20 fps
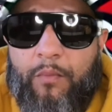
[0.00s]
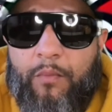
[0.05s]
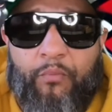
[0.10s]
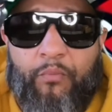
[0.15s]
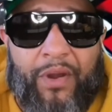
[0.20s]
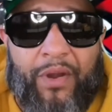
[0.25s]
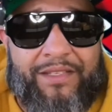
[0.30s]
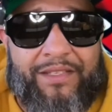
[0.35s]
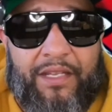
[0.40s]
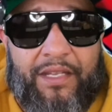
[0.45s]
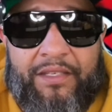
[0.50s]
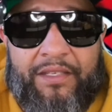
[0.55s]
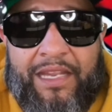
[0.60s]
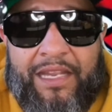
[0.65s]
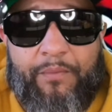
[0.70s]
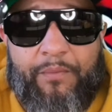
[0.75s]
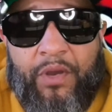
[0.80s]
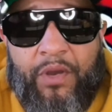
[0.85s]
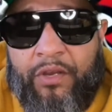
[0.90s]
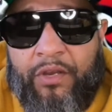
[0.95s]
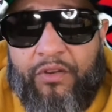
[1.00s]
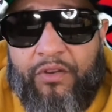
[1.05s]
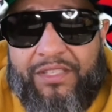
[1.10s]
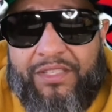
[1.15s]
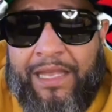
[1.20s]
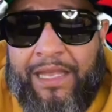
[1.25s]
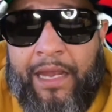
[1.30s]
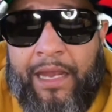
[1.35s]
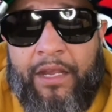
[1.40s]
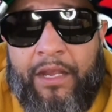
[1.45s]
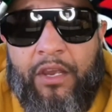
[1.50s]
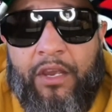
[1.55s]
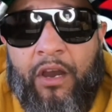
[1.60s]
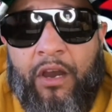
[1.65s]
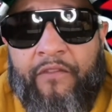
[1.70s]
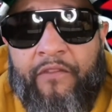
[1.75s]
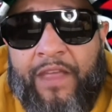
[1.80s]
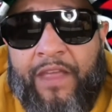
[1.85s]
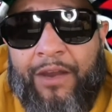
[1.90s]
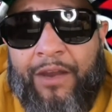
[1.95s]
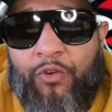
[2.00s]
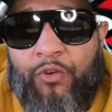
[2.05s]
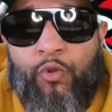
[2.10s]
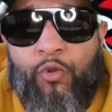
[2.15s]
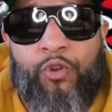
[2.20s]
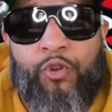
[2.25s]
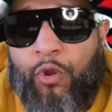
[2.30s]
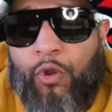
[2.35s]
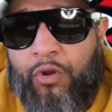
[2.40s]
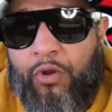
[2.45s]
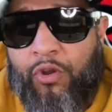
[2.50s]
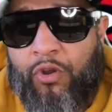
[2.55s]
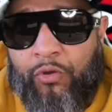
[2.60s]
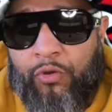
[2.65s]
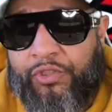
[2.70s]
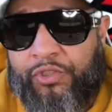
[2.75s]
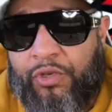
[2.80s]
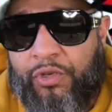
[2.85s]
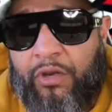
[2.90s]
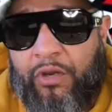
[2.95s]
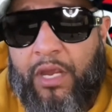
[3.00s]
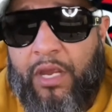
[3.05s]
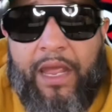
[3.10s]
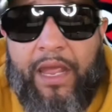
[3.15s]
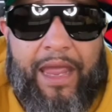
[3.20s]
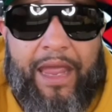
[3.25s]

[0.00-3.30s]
brings a deep understanding of that New York culture